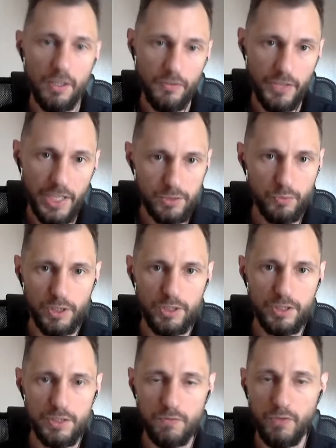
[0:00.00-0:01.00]
That's what
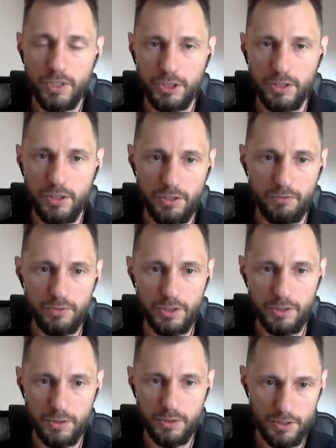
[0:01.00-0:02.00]
this function here
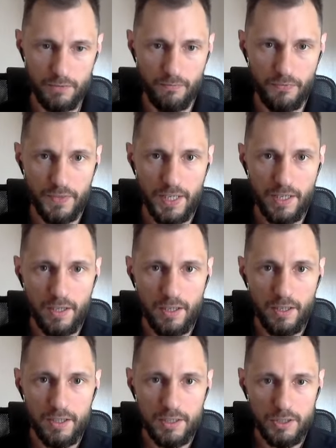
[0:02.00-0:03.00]
returns.
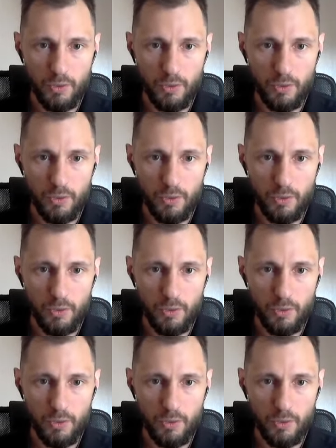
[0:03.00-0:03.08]
So